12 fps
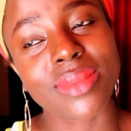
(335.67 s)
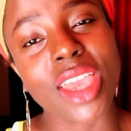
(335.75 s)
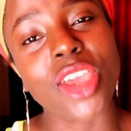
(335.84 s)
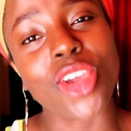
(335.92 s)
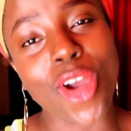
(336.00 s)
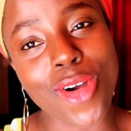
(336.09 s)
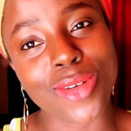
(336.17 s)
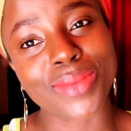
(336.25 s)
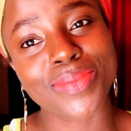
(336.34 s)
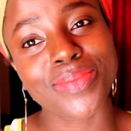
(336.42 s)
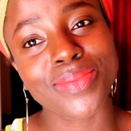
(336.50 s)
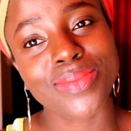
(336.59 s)
yo
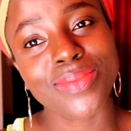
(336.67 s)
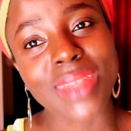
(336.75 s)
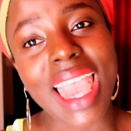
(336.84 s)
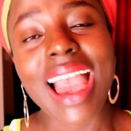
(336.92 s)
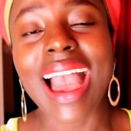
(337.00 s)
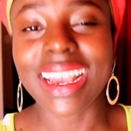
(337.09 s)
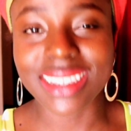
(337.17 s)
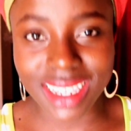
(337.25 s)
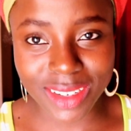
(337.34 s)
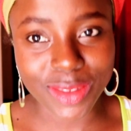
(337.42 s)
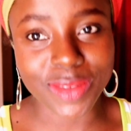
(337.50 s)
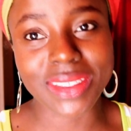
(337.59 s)
i
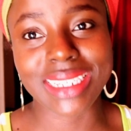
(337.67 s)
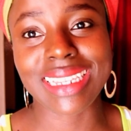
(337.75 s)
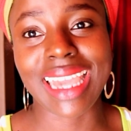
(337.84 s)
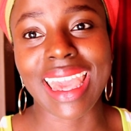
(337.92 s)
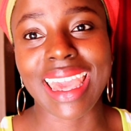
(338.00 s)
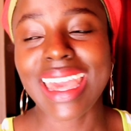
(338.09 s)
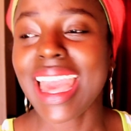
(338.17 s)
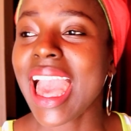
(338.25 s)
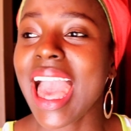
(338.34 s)
sent 15k